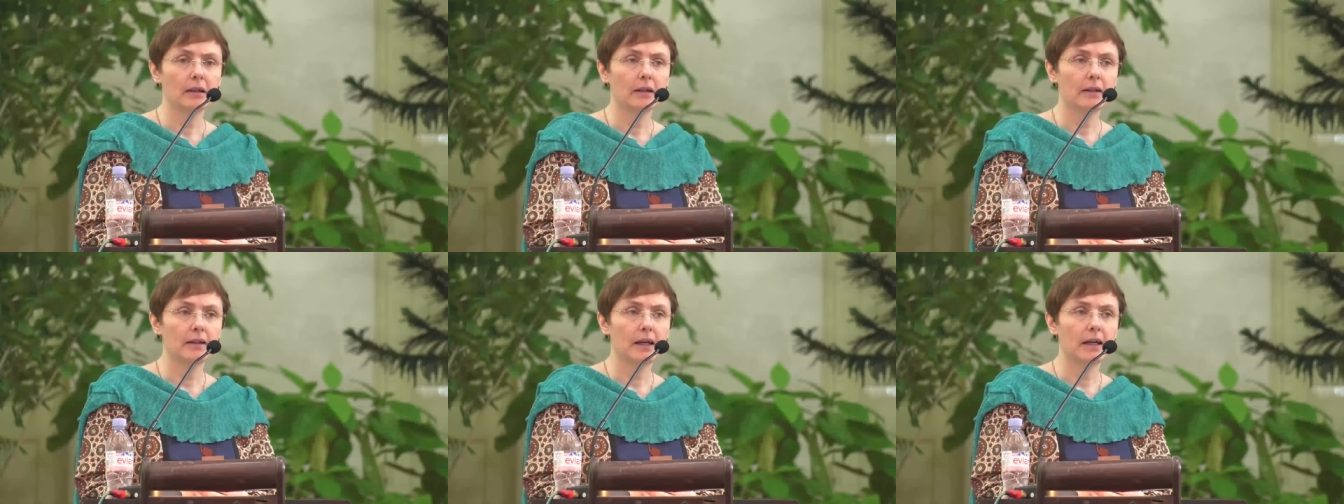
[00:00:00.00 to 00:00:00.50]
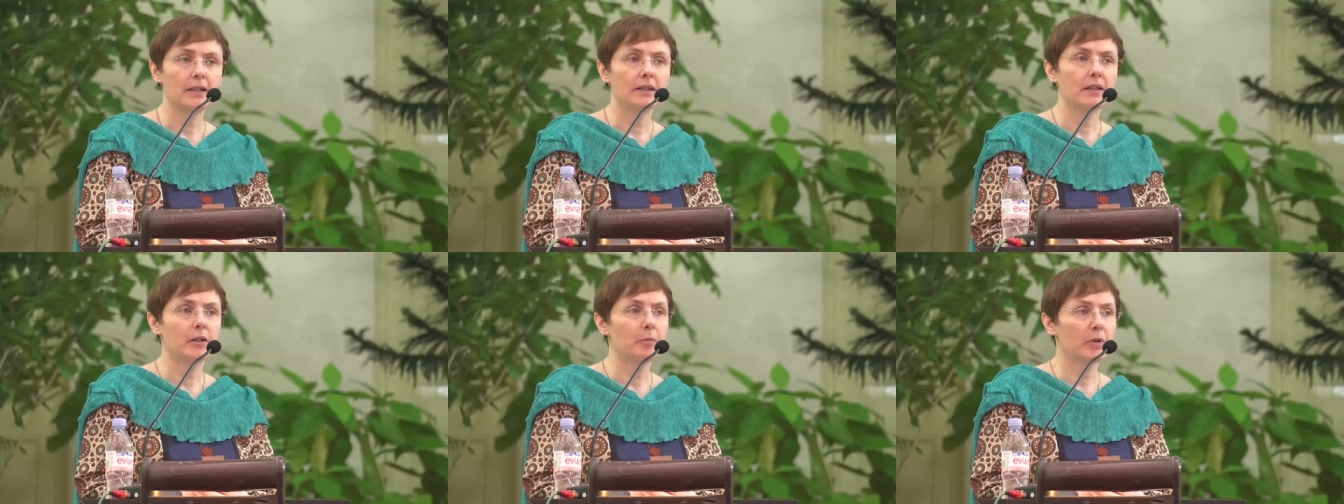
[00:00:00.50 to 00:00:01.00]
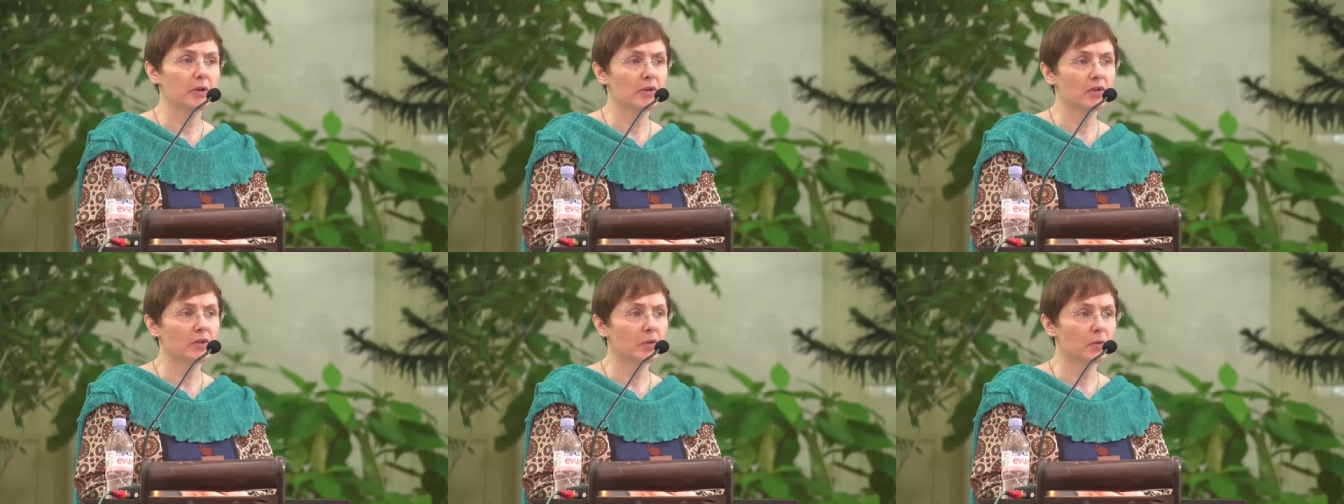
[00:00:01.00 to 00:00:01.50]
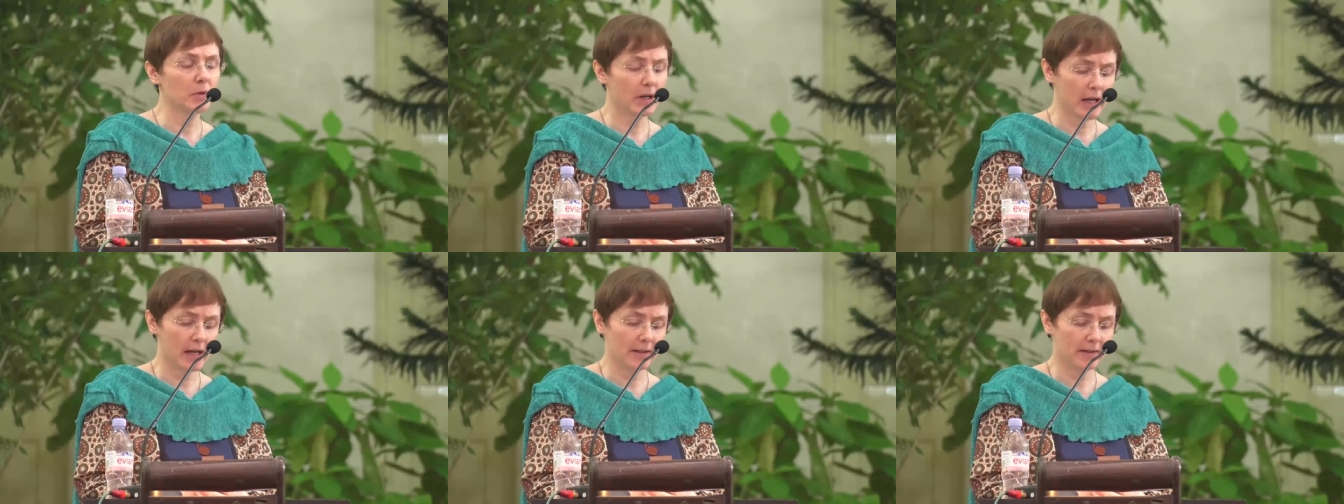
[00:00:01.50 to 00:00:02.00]
that a person who
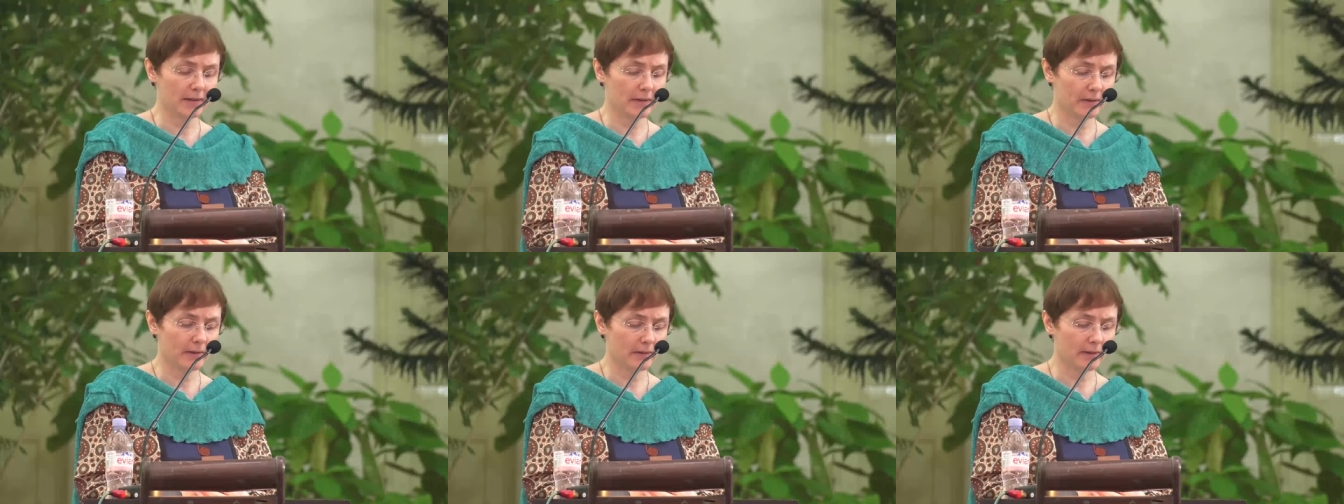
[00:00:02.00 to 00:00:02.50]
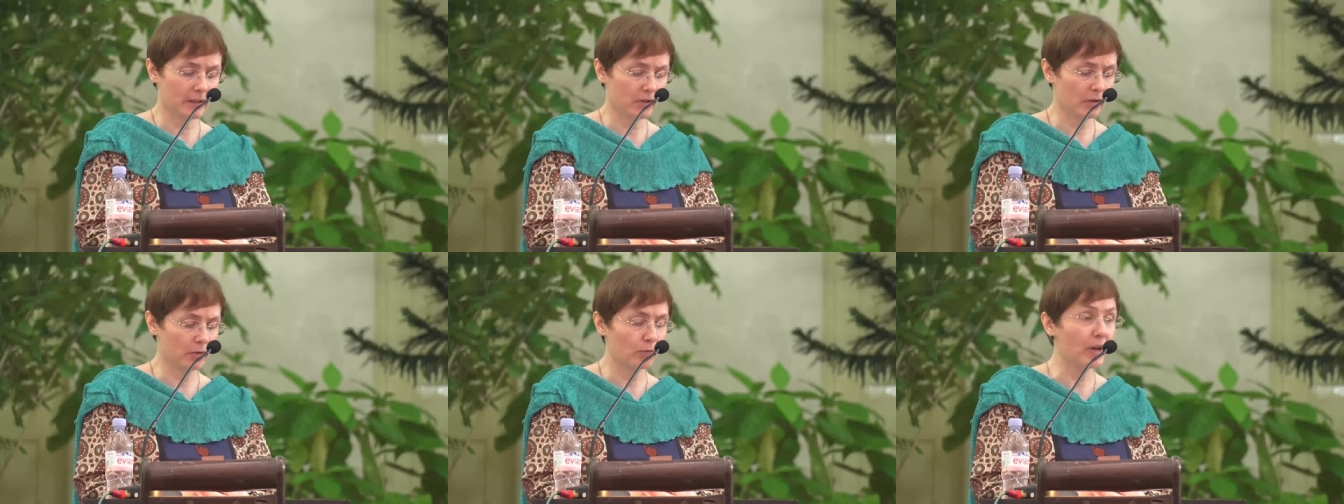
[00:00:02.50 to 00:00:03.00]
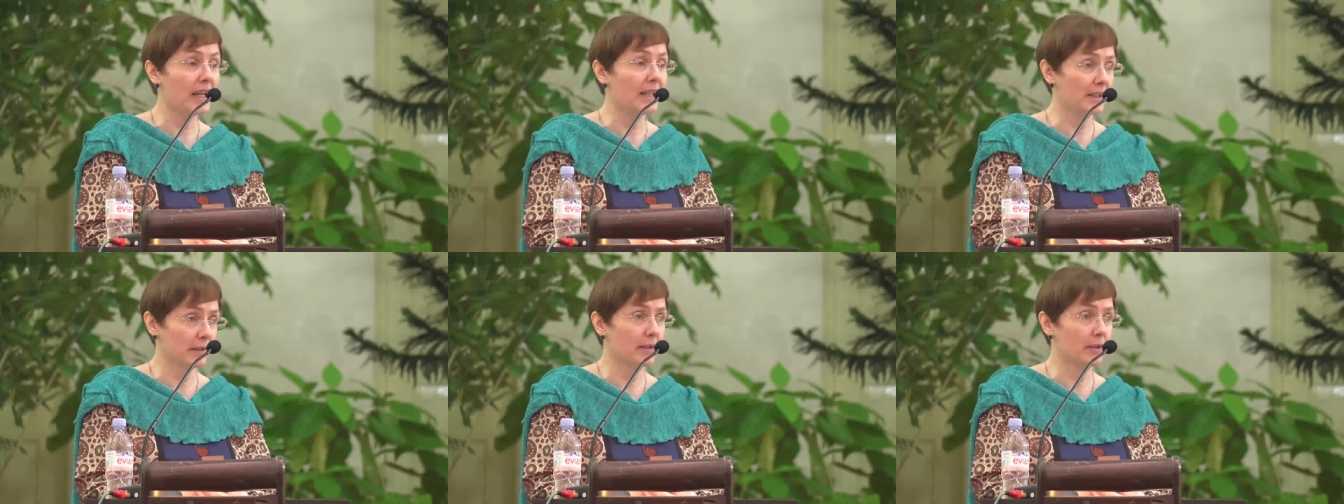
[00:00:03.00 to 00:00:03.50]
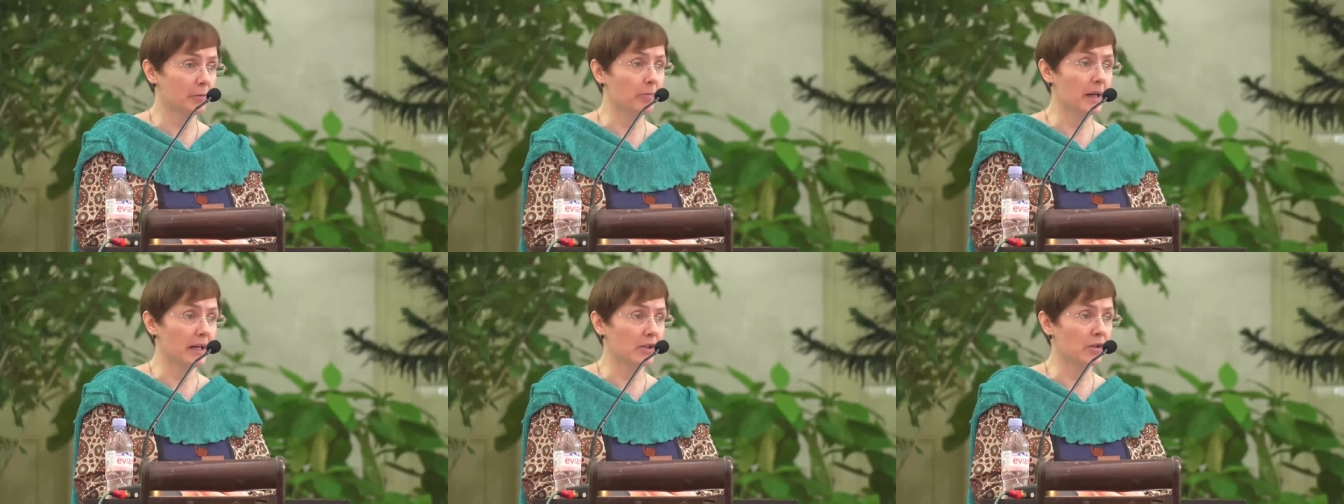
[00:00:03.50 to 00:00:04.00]
has such a great
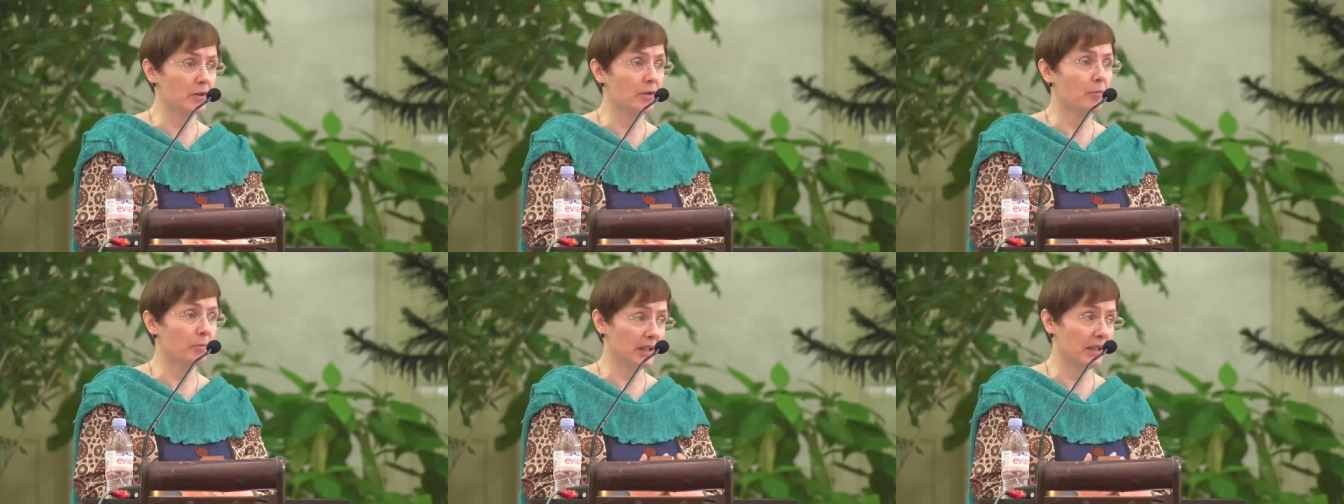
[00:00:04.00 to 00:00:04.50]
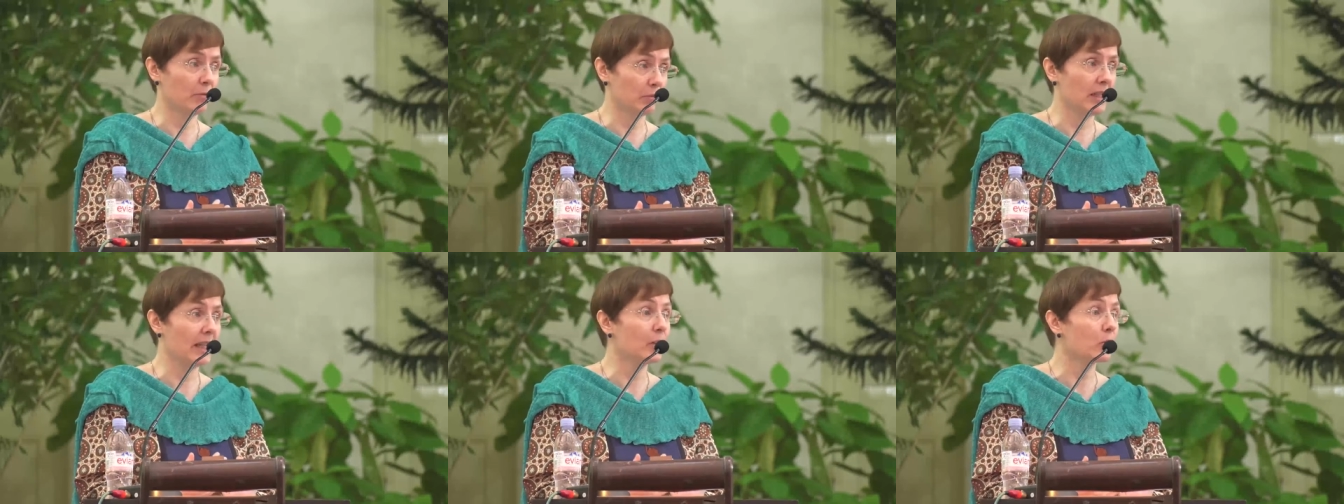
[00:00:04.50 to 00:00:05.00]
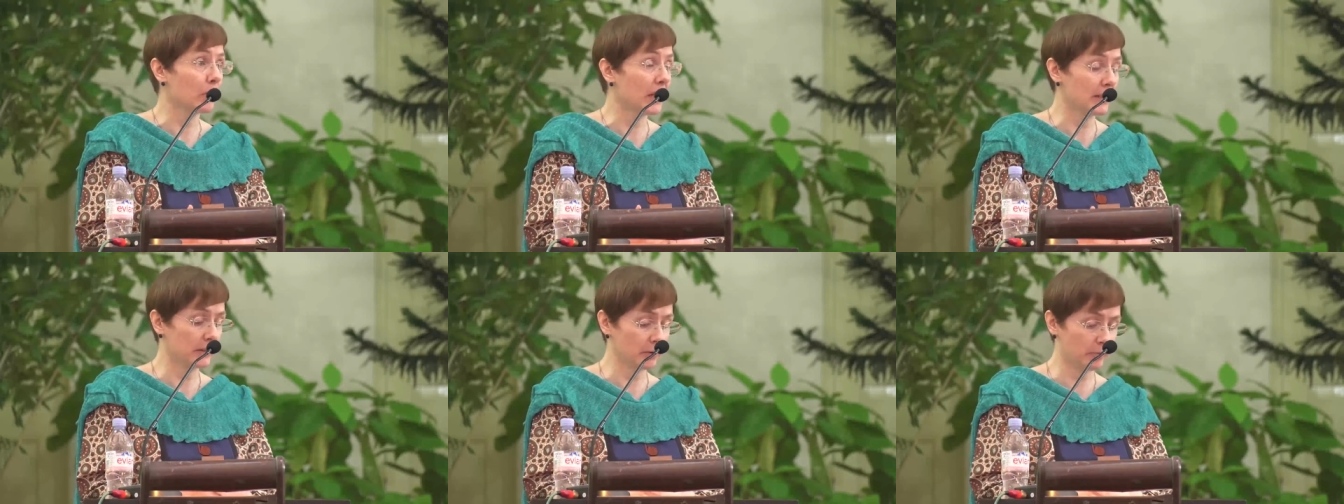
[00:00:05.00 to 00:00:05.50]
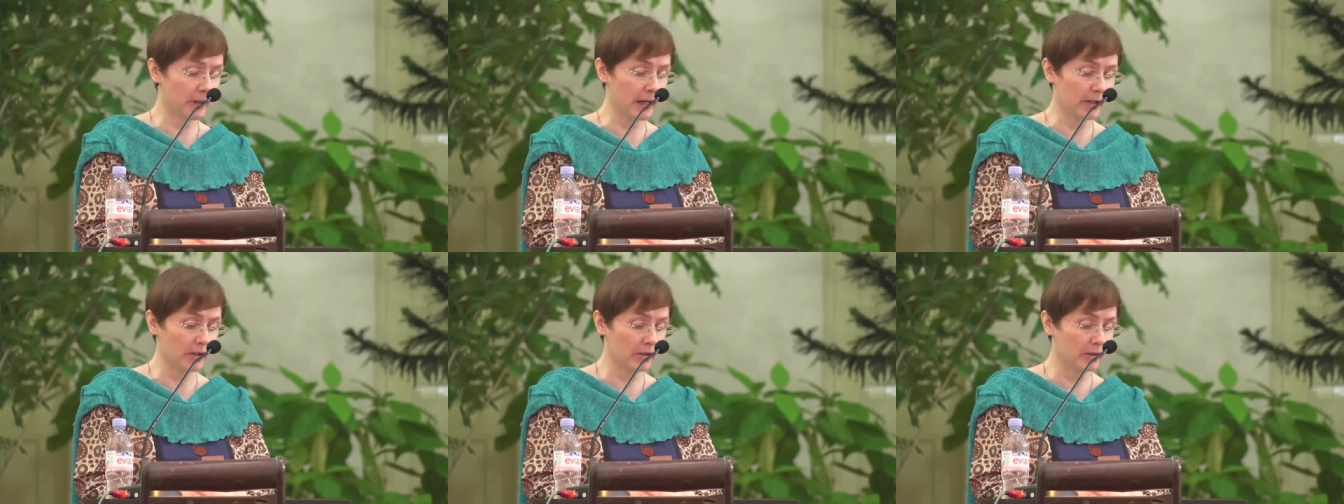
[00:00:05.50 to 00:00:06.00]
compassion, meaning really great
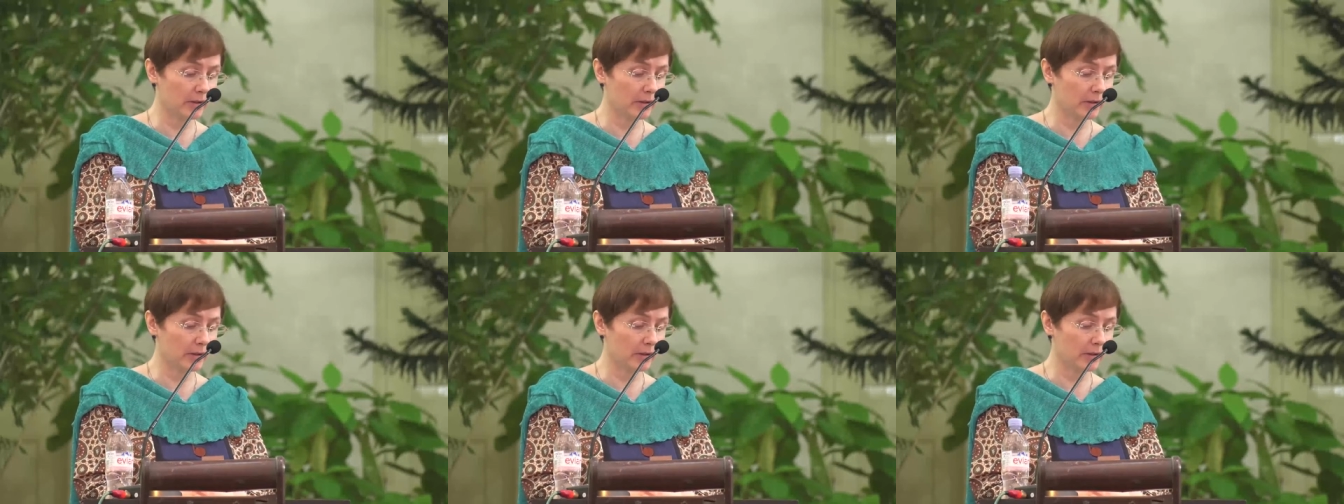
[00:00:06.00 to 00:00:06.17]
compassion,